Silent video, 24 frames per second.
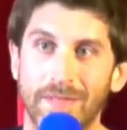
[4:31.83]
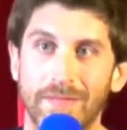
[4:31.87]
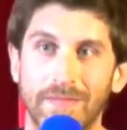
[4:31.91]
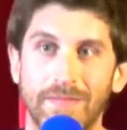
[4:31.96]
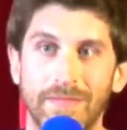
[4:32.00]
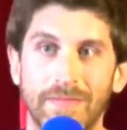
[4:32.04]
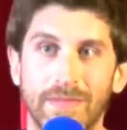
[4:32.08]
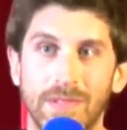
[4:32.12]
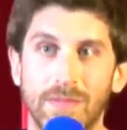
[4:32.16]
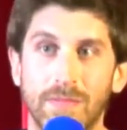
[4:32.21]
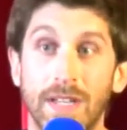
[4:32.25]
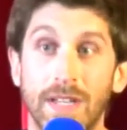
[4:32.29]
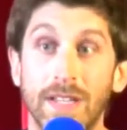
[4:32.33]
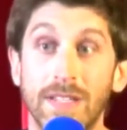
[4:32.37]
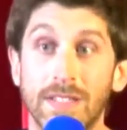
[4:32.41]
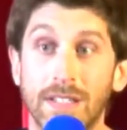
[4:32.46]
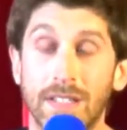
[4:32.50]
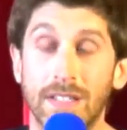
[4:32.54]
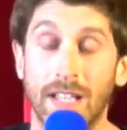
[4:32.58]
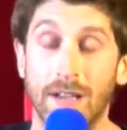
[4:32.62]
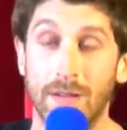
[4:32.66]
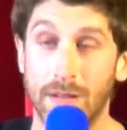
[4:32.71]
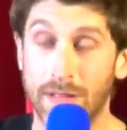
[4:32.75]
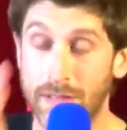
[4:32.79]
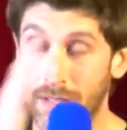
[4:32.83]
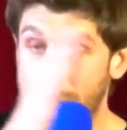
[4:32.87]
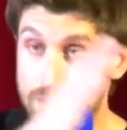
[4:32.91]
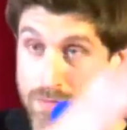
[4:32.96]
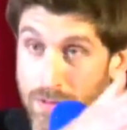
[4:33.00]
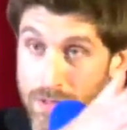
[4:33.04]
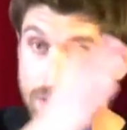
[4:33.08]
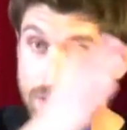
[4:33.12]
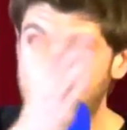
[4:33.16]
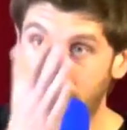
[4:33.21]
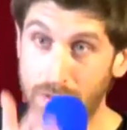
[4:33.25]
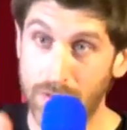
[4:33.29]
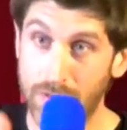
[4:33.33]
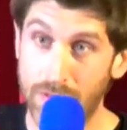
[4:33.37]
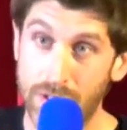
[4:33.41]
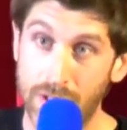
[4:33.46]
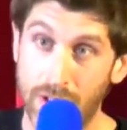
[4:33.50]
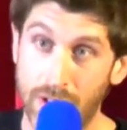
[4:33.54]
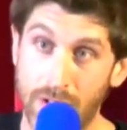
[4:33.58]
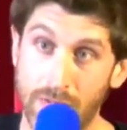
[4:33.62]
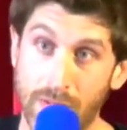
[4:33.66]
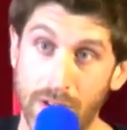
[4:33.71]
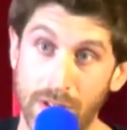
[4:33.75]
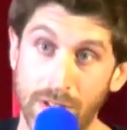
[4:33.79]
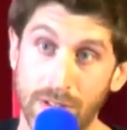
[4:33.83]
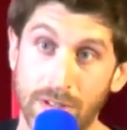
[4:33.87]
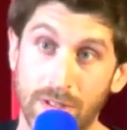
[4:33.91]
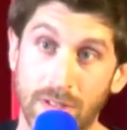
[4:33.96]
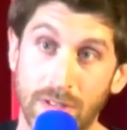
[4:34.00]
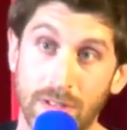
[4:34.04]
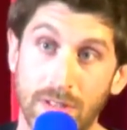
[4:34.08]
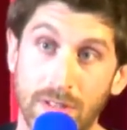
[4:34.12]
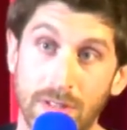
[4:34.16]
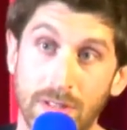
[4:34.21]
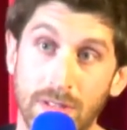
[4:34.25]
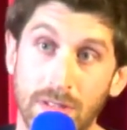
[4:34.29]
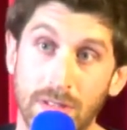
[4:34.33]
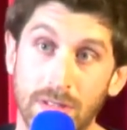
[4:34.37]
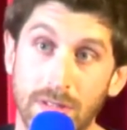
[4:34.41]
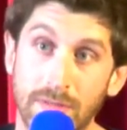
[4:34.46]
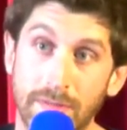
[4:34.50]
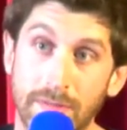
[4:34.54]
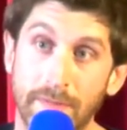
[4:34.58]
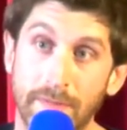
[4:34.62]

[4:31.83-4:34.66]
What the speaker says: It's amazing how this runs through the generations, this